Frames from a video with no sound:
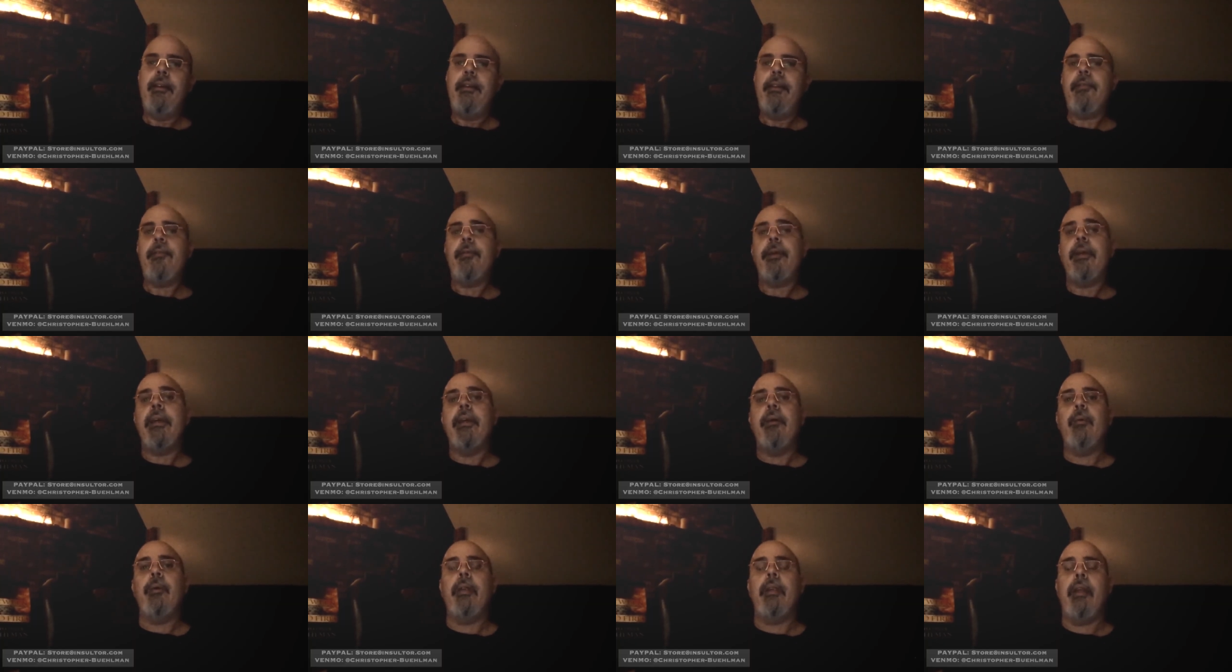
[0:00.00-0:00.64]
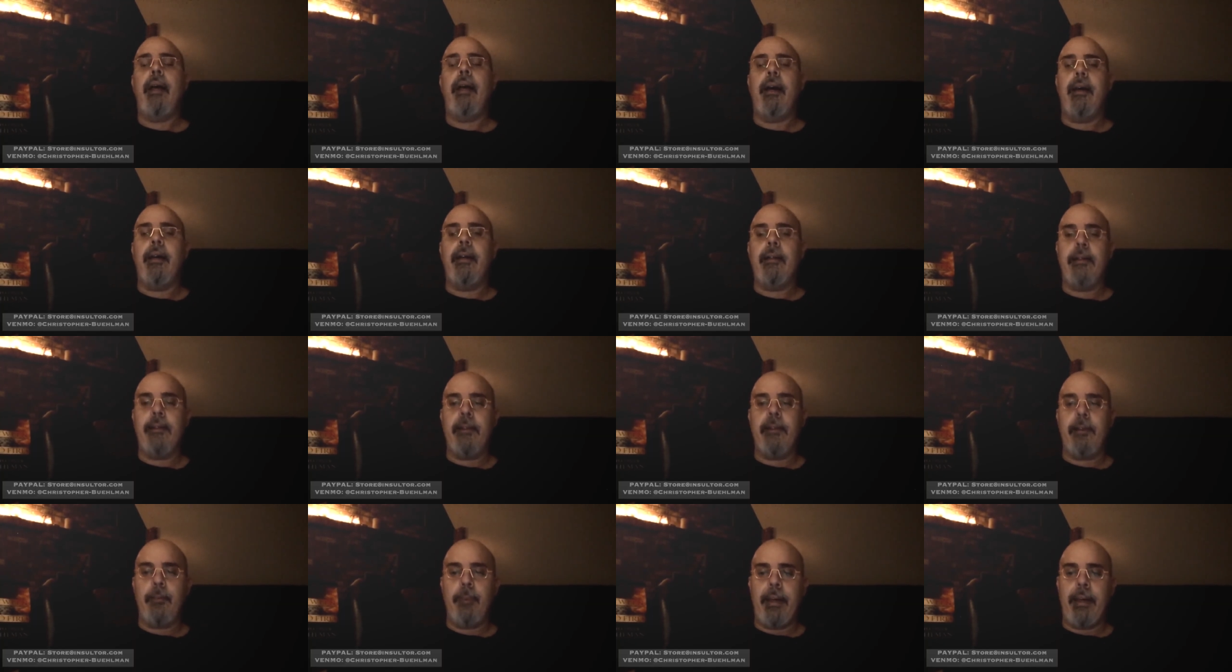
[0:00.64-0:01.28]
3 were lying
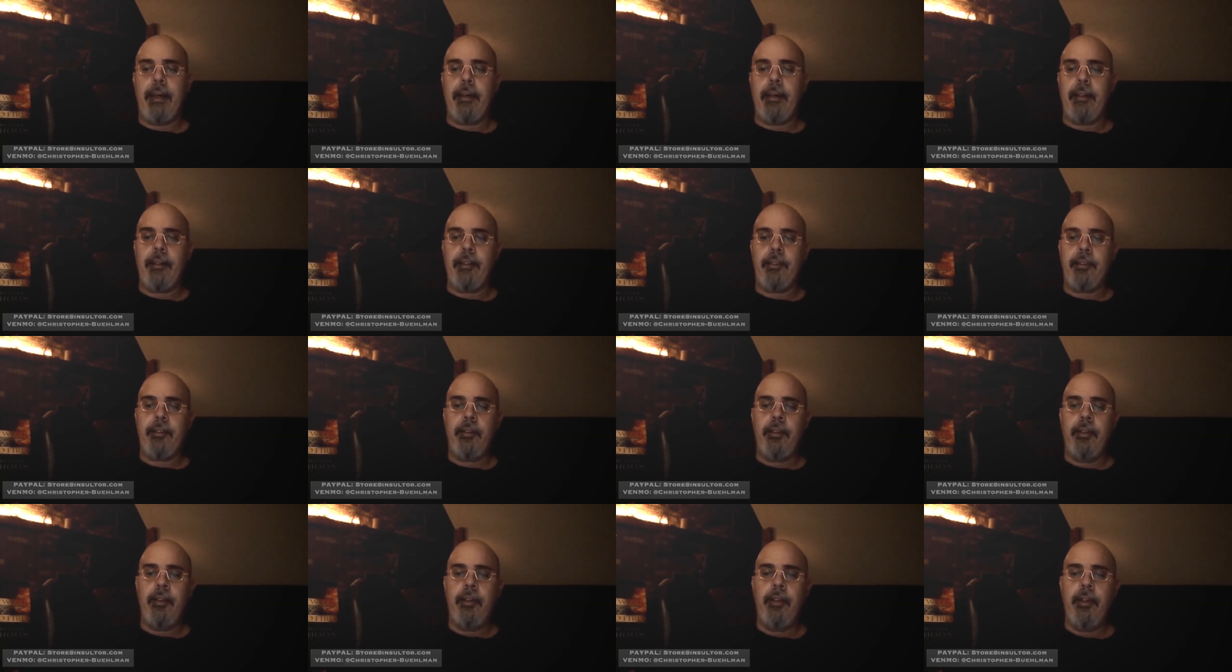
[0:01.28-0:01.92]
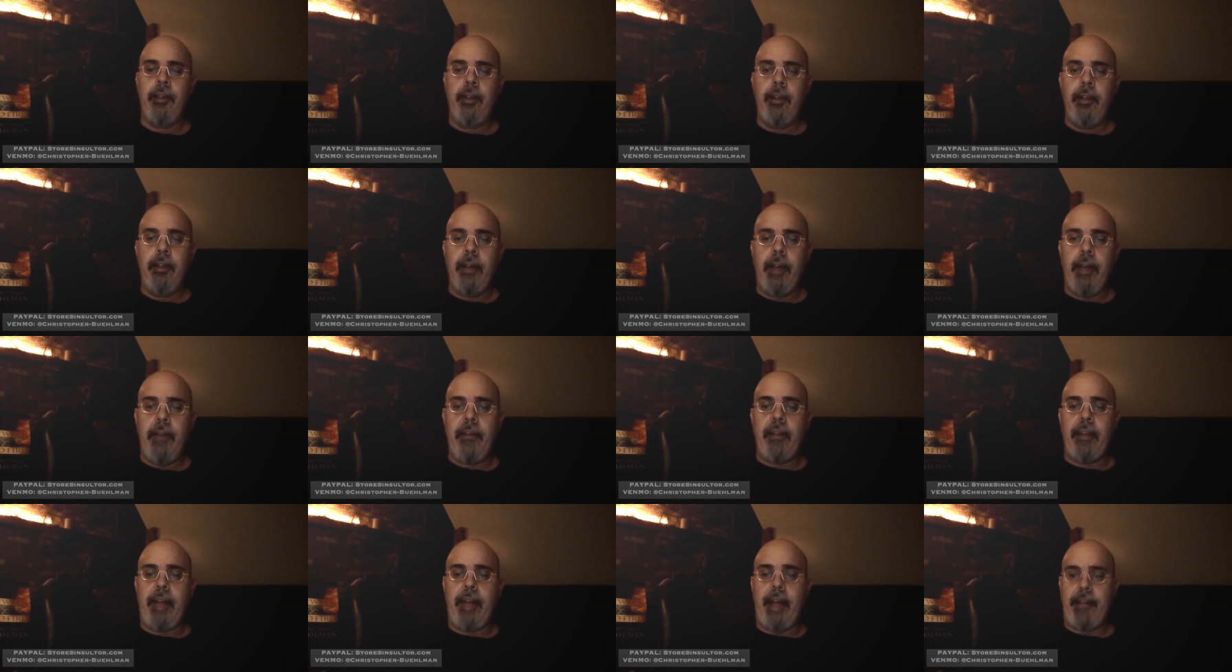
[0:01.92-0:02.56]
on their backs,
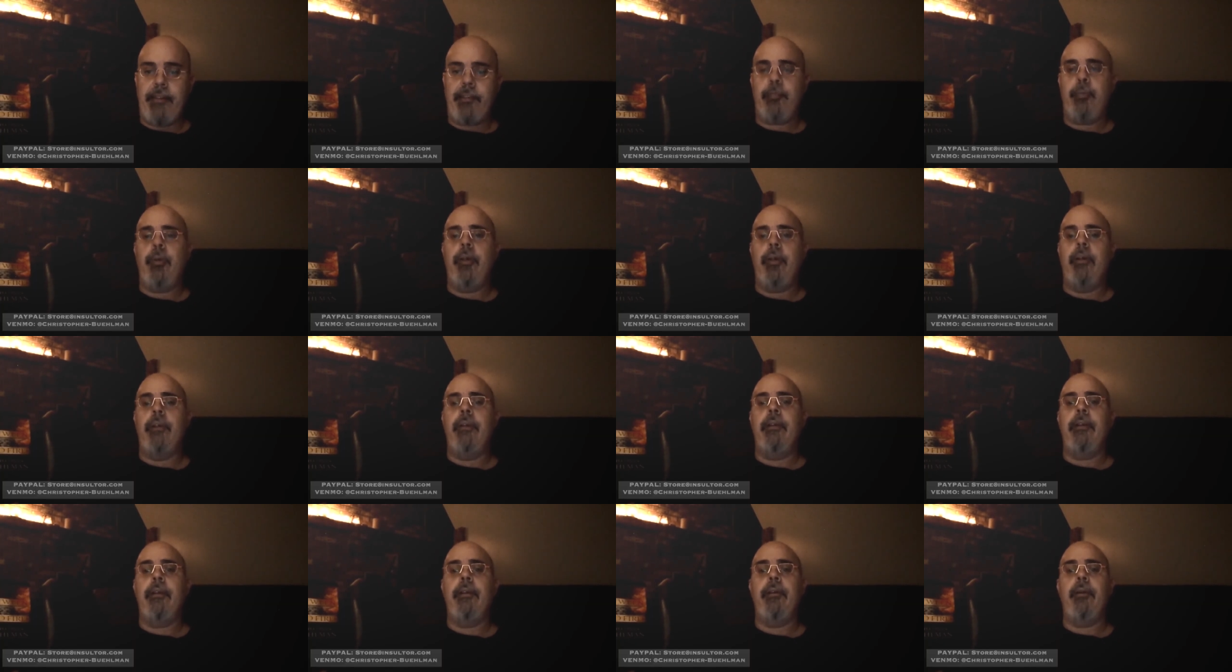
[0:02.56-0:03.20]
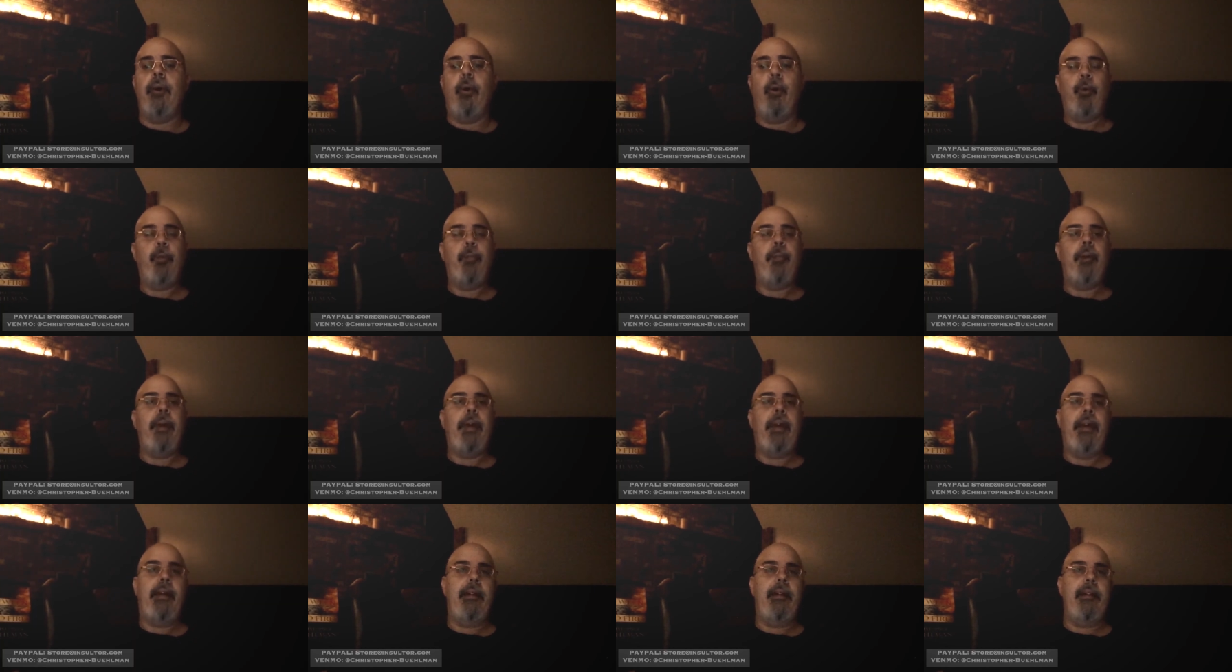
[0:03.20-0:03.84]
and the last one, an old
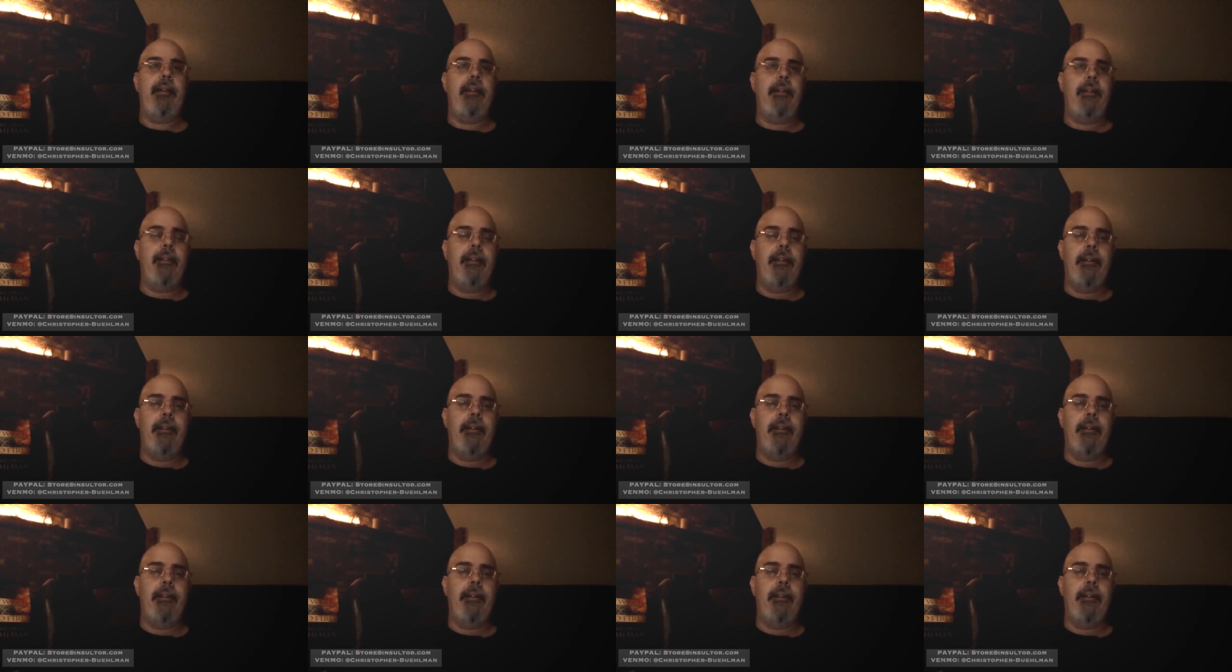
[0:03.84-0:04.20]
man,